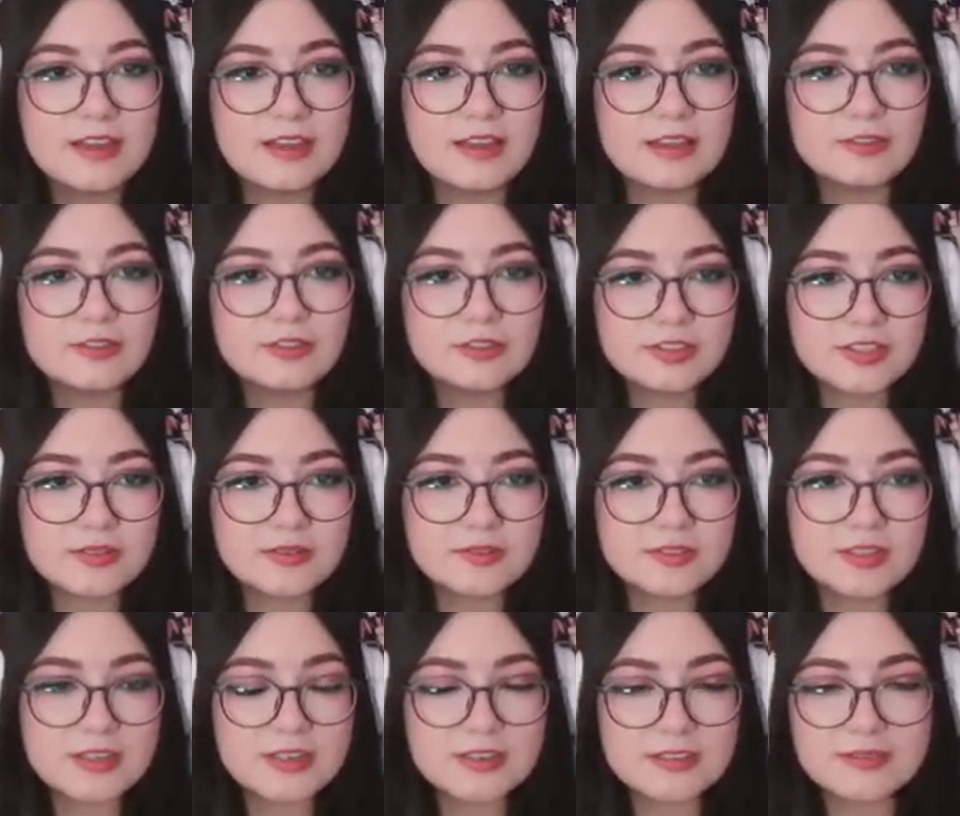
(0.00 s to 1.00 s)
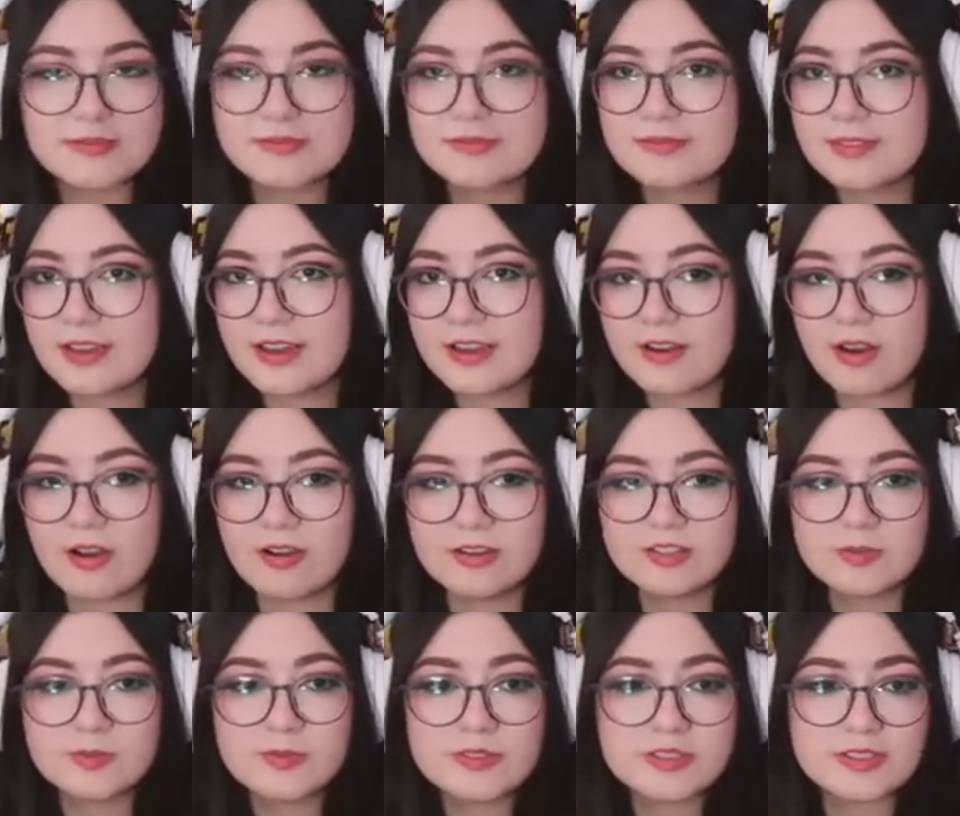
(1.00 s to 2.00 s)
That just sounds like an
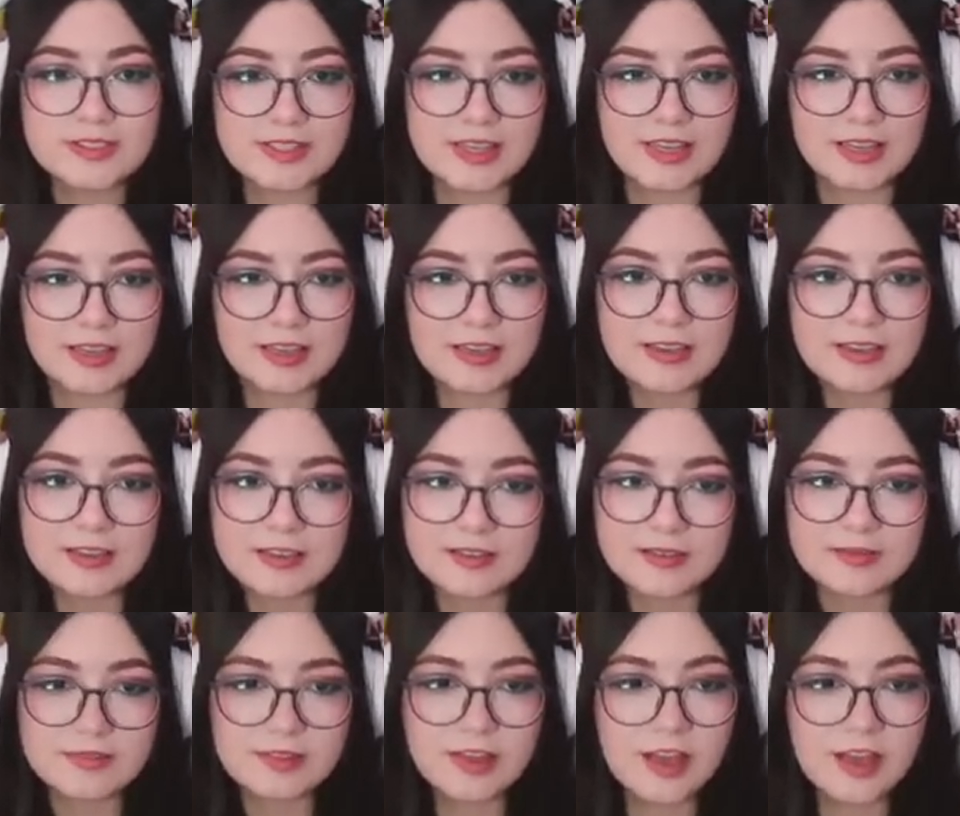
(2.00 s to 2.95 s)
honest mistake.